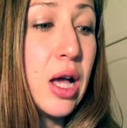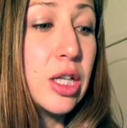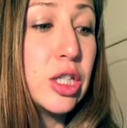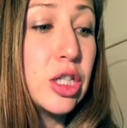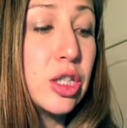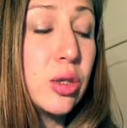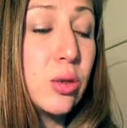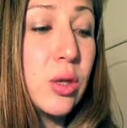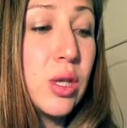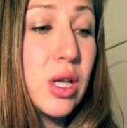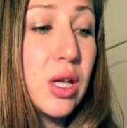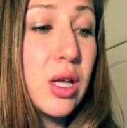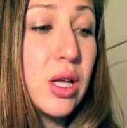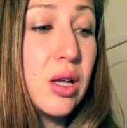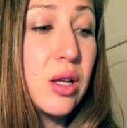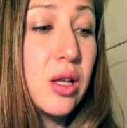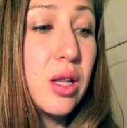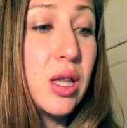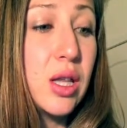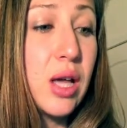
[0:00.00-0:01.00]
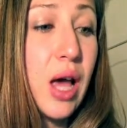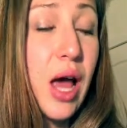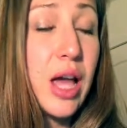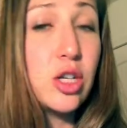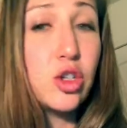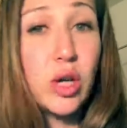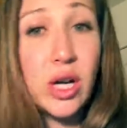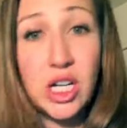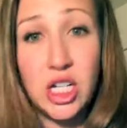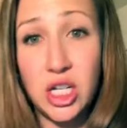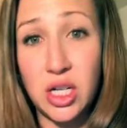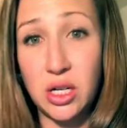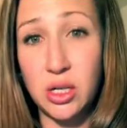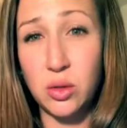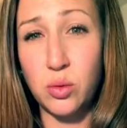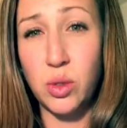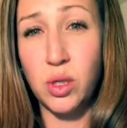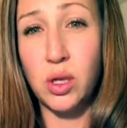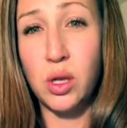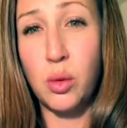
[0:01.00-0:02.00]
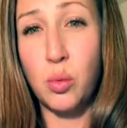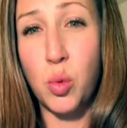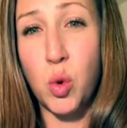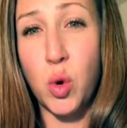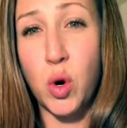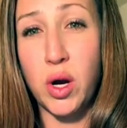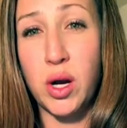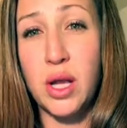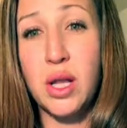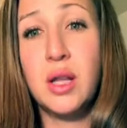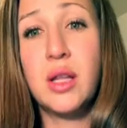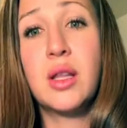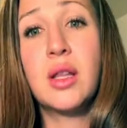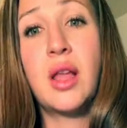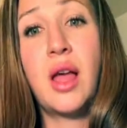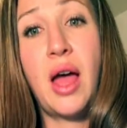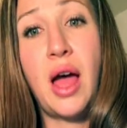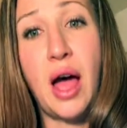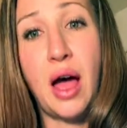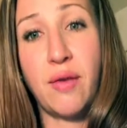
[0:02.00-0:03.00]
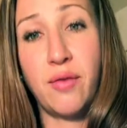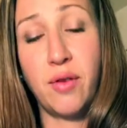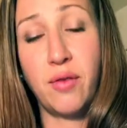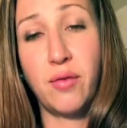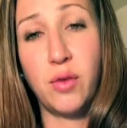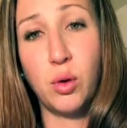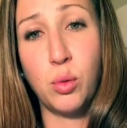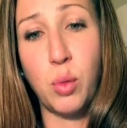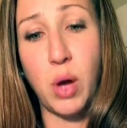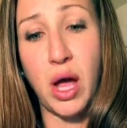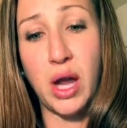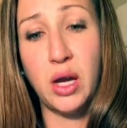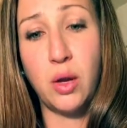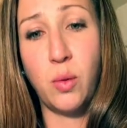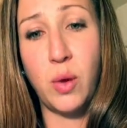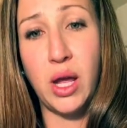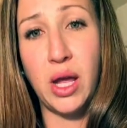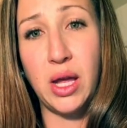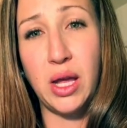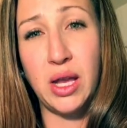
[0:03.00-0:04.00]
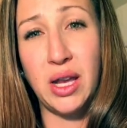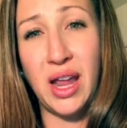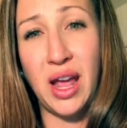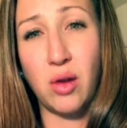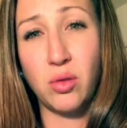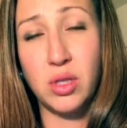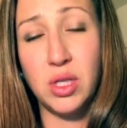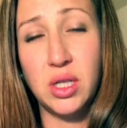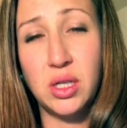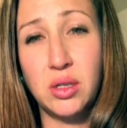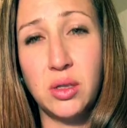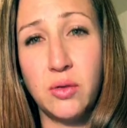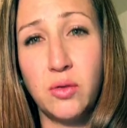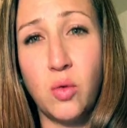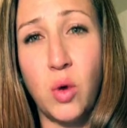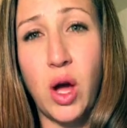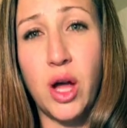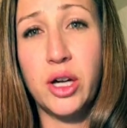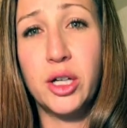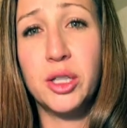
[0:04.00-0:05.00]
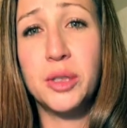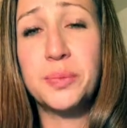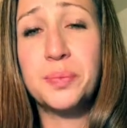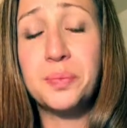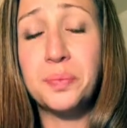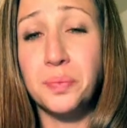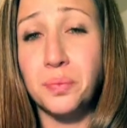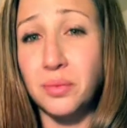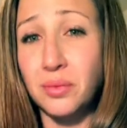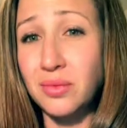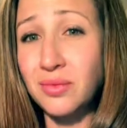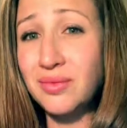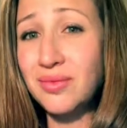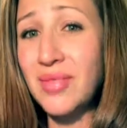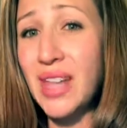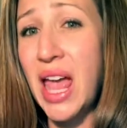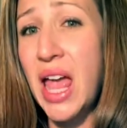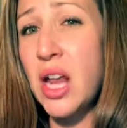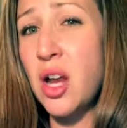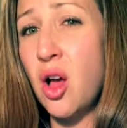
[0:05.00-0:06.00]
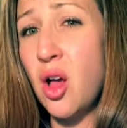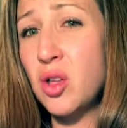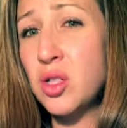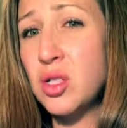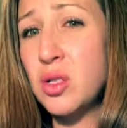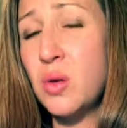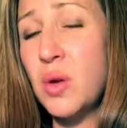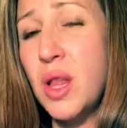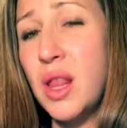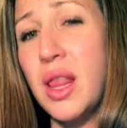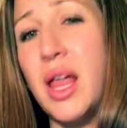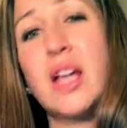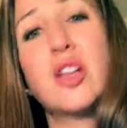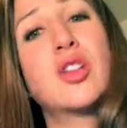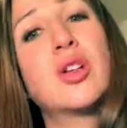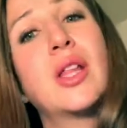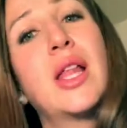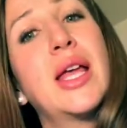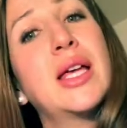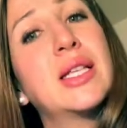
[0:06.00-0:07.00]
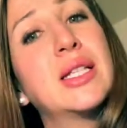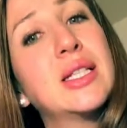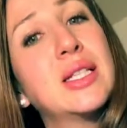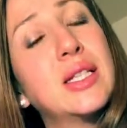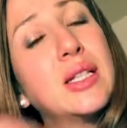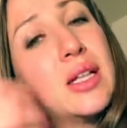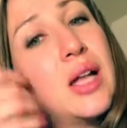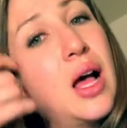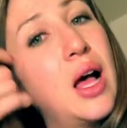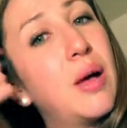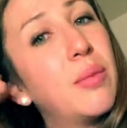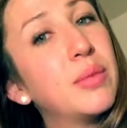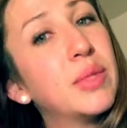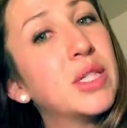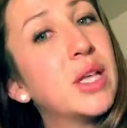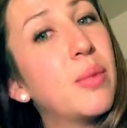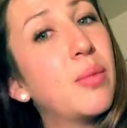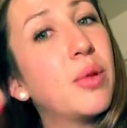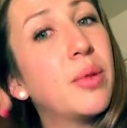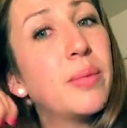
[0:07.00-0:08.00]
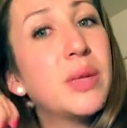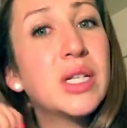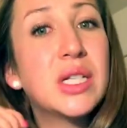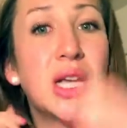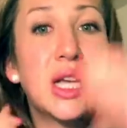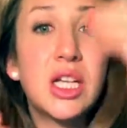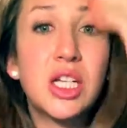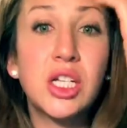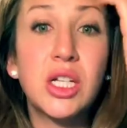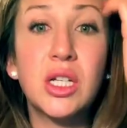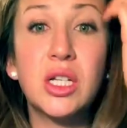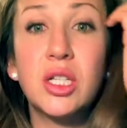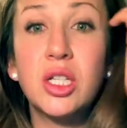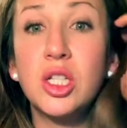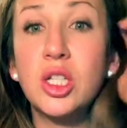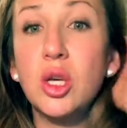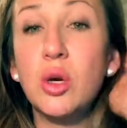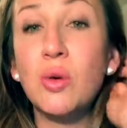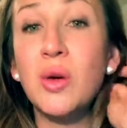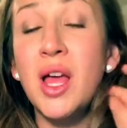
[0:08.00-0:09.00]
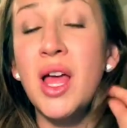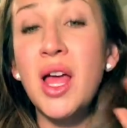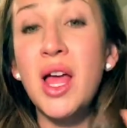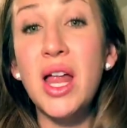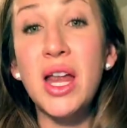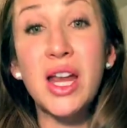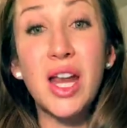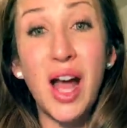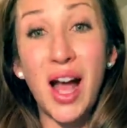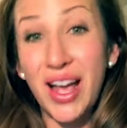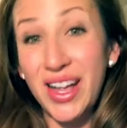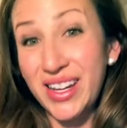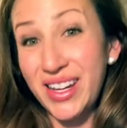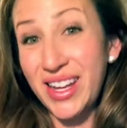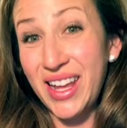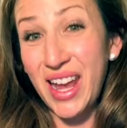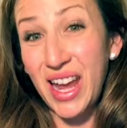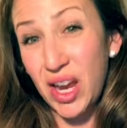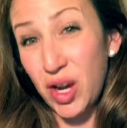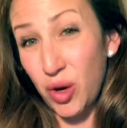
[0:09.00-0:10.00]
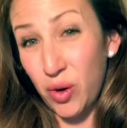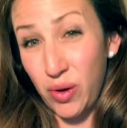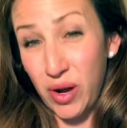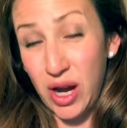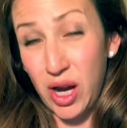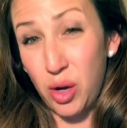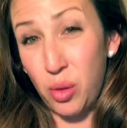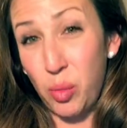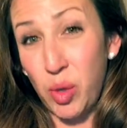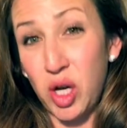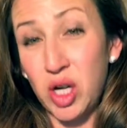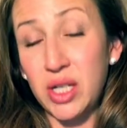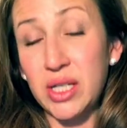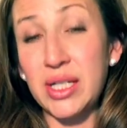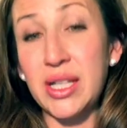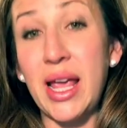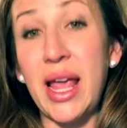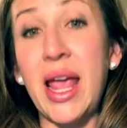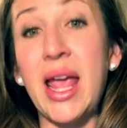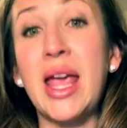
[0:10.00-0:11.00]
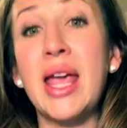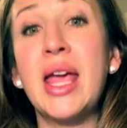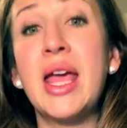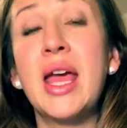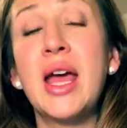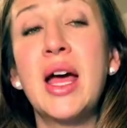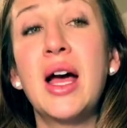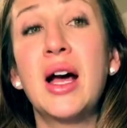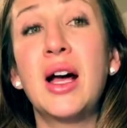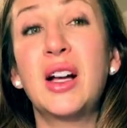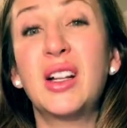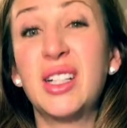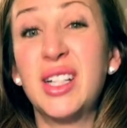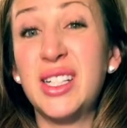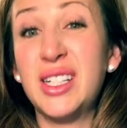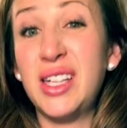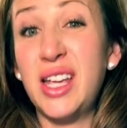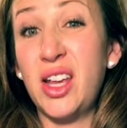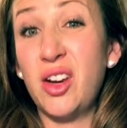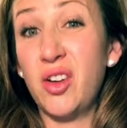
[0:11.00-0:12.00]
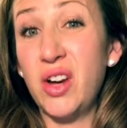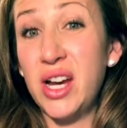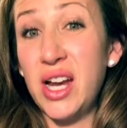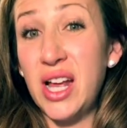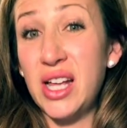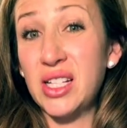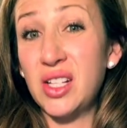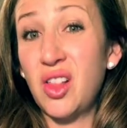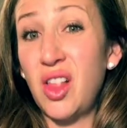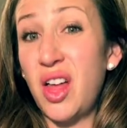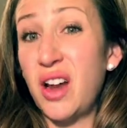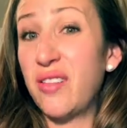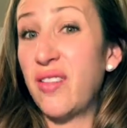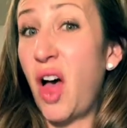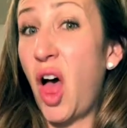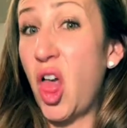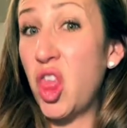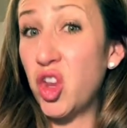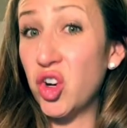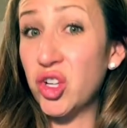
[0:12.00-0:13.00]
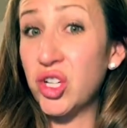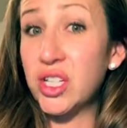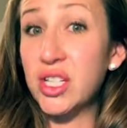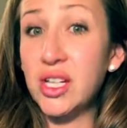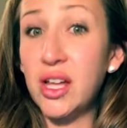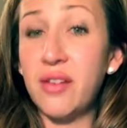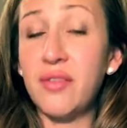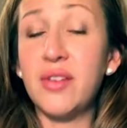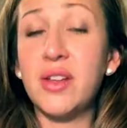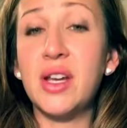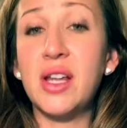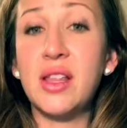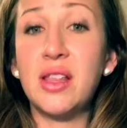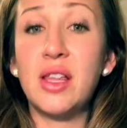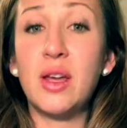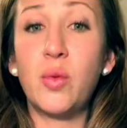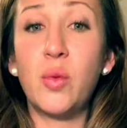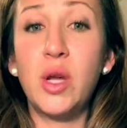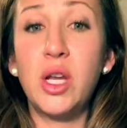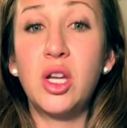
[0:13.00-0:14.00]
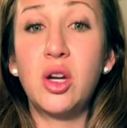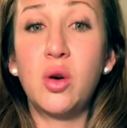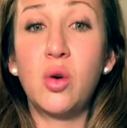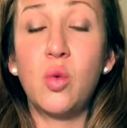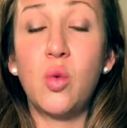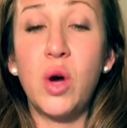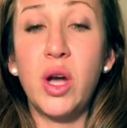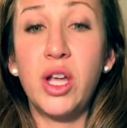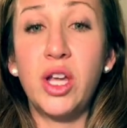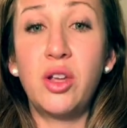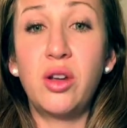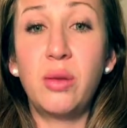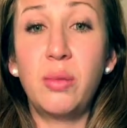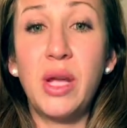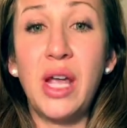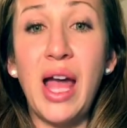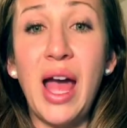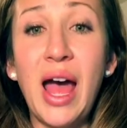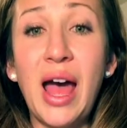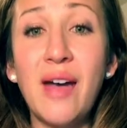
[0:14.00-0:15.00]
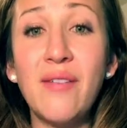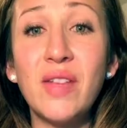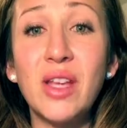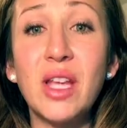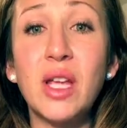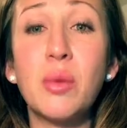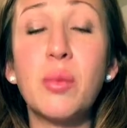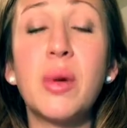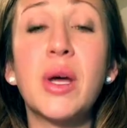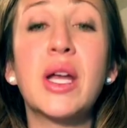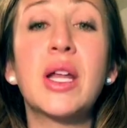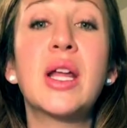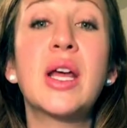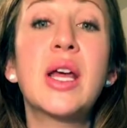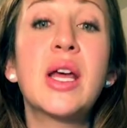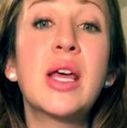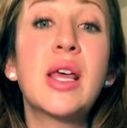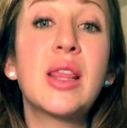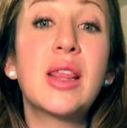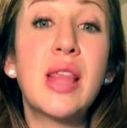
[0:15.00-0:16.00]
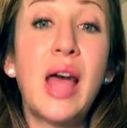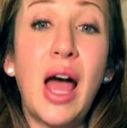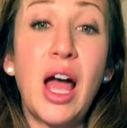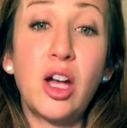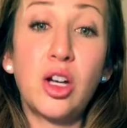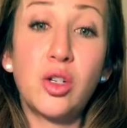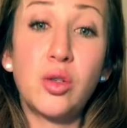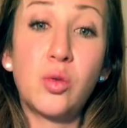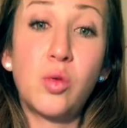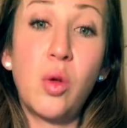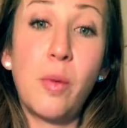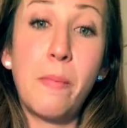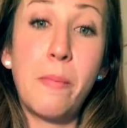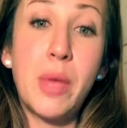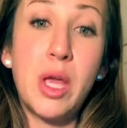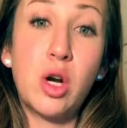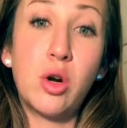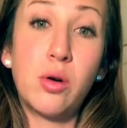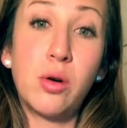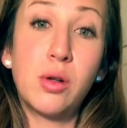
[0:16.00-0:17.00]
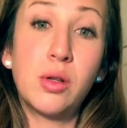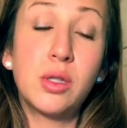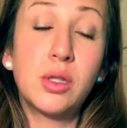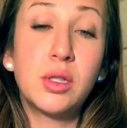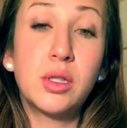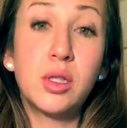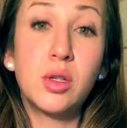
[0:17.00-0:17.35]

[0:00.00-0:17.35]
So the hydration is really important. The half of your body weight in ounces of water. And also electrolyte supplementation. So not Gatorade per se, because Gatorade has a lot of other stuff in it that we don't want you to be having, but the actual minerals.